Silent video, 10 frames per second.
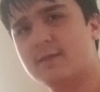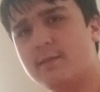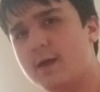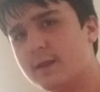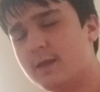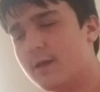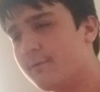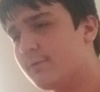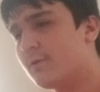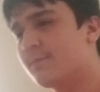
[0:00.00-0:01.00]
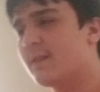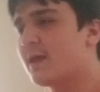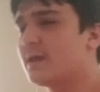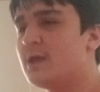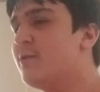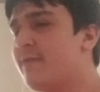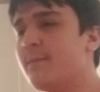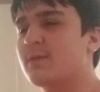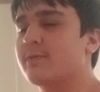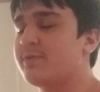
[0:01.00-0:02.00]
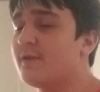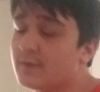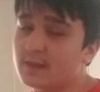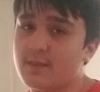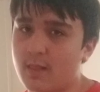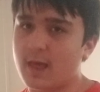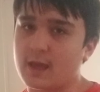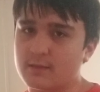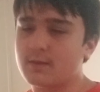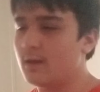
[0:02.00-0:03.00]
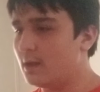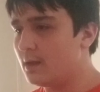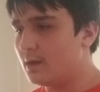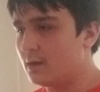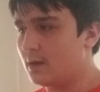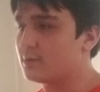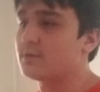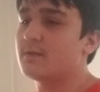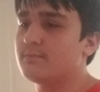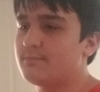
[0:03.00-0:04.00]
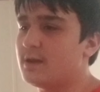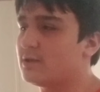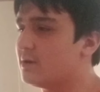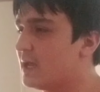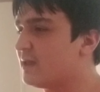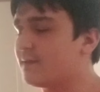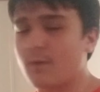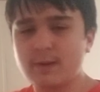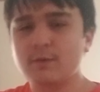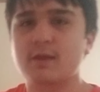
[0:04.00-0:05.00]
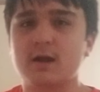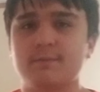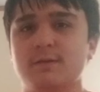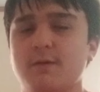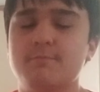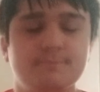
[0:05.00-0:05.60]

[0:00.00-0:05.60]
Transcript: a lot of characters, but like each of them is different than the last. Other than Peach and Daisy, but we don't talk about them.